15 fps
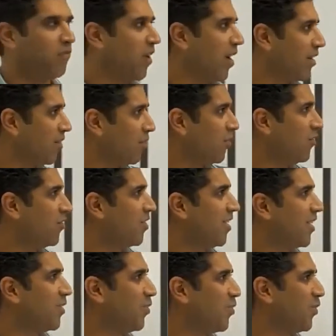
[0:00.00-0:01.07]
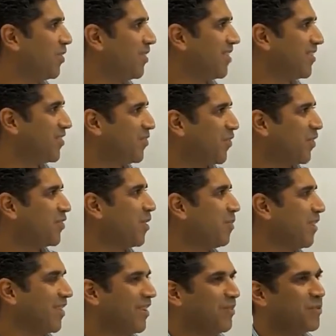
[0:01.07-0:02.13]
father, who's sitting in the audience, first time
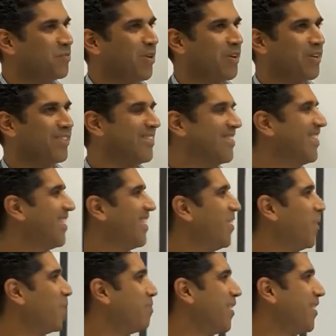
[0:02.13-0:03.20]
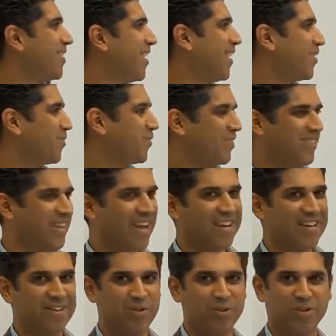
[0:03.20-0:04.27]
I think I've spoken on meditation with
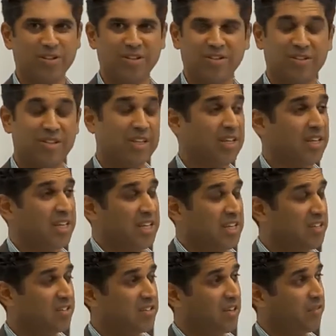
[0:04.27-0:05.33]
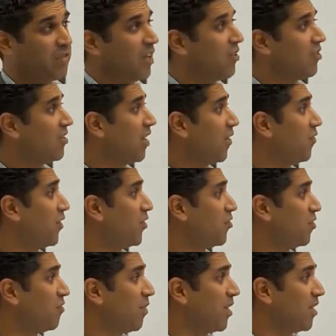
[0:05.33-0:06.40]
Dad in the audience, his
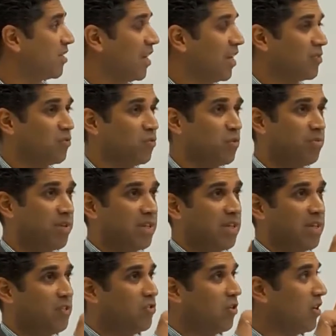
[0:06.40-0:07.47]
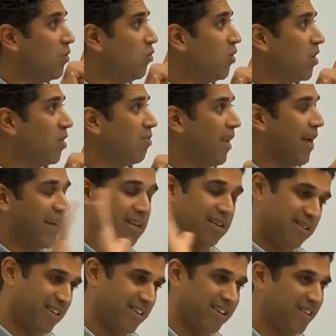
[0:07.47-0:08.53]
definition of meditation would be a Johnny Walker Black, and
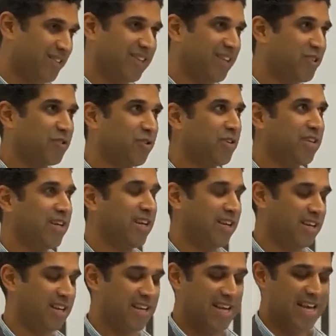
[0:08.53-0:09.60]
that's all you need.